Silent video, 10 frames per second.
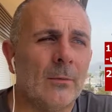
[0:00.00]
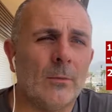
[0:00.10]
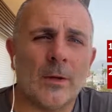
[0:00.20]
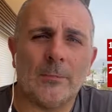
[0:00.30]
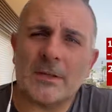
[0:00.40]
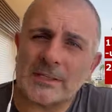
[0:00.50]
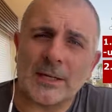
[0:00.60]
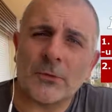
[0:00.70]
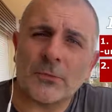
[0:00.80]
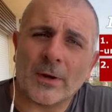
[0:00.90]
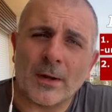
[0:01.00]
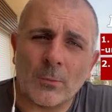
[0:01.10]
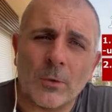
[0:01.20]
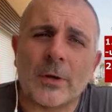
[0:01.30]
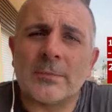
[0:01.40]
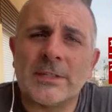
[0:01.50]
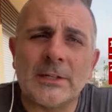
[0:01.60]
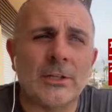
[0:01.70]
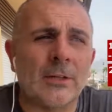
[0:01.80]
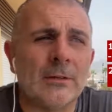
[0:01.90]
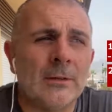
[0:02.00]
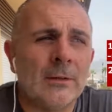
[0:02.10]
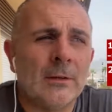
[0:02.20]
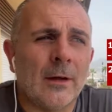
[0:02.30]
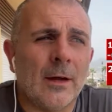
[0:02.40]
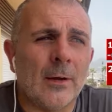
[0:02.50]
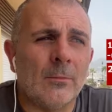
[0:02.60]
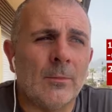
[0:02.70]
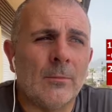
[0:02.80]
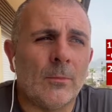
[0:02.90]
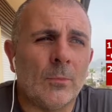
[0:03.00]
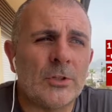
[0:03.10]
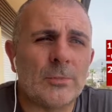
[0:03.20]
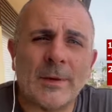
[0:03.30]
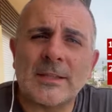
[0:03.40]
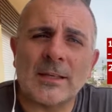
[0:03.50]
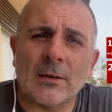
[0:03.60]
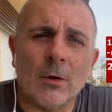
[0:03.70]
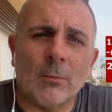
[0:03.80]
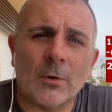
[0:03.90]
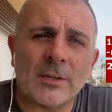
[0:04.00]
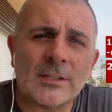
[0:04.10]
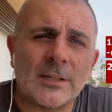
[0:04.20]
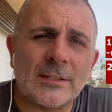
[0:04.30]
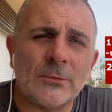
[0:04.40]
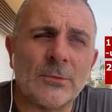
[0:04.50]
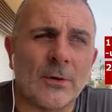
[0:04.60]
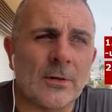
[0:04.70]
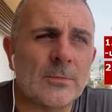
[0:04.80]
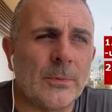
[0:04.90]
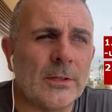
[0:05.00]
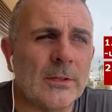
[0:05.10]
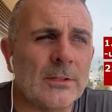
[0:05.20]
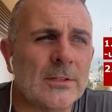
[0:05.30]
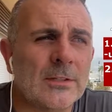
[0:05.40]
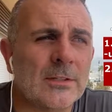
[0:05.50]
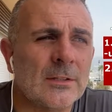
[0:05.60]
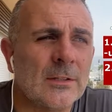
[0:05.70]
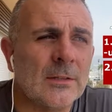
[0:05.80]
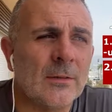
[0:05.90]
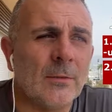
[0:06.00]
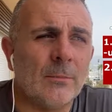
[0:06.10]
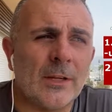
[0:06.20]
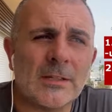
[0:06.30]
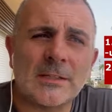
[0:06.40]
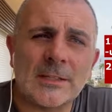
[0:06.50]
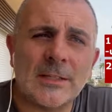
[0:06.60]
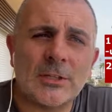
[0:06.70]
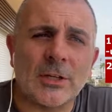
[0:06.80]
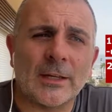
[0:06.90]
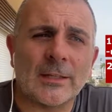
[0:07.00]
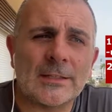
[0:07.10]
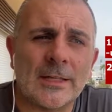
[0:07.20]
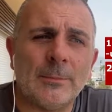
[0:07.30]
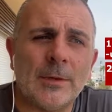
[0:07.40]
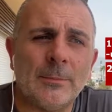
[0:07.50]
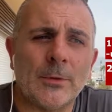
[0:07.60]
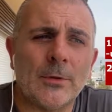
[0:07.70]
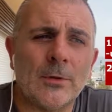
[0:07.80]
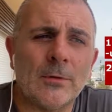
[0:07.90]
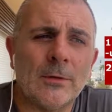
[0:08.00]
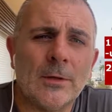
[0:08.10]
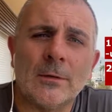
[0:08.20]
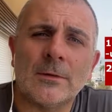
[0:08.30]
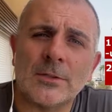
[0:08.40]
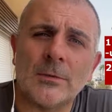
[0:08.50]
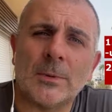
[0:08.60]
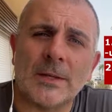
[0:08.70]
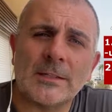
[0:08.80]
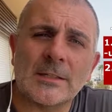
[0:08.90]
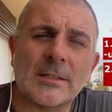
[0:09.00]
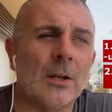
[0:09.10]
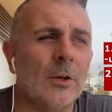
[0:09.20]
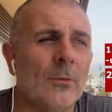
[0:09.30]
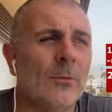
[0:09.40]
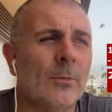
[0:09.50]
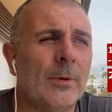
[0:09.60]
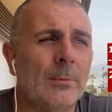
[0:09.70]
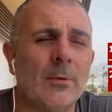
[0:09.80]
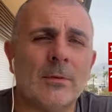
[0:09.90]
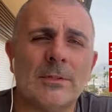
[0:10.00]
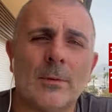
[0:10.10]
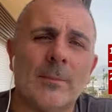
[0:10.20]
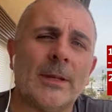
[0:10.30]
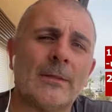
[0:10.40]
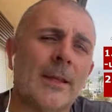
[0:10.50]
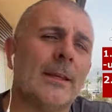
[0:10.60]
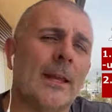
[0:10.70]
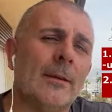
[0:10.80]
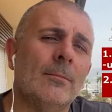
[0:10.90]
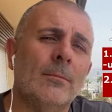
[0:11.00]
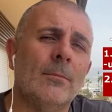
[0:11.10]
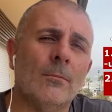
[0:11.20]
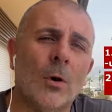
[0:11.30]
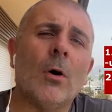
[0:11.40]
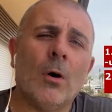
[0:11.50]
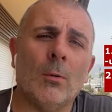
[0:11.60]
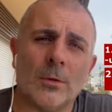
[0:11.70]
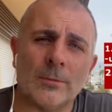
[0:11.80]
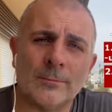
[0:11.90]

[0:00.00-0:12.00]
in myself and when I'm teaching, which makes it a lot more exciting for us, because me as a teacher, I can take people to places to learn from people to make their game more whole.